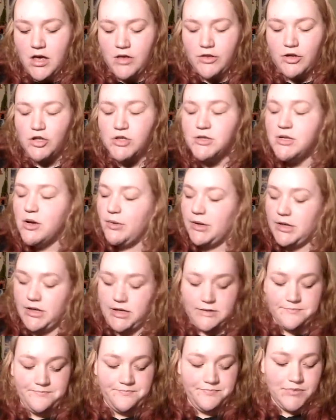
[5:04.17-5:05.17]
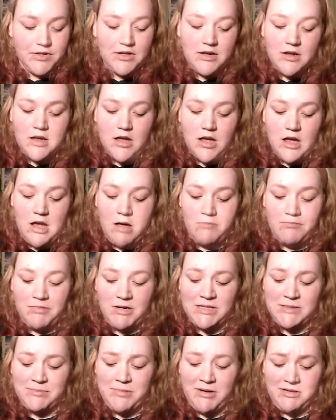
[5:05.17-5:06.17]
They're so good. But
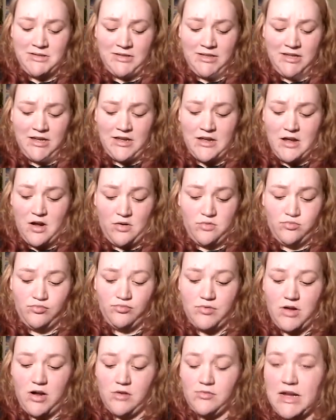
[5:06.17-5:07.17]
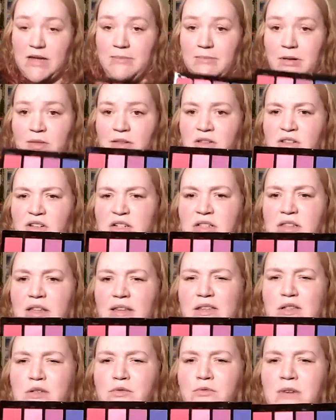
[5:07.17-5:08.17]
it's basically a rainbow. Then there's like
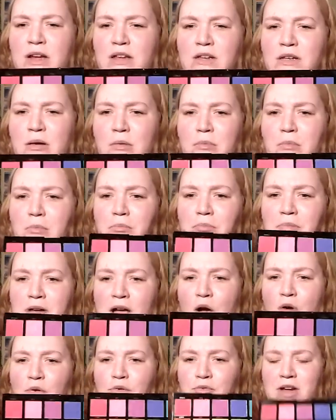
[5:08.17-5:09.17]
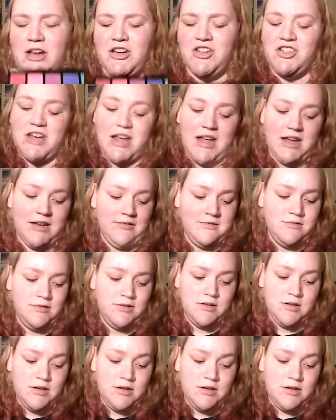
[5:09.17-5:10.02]
this random brown red shade.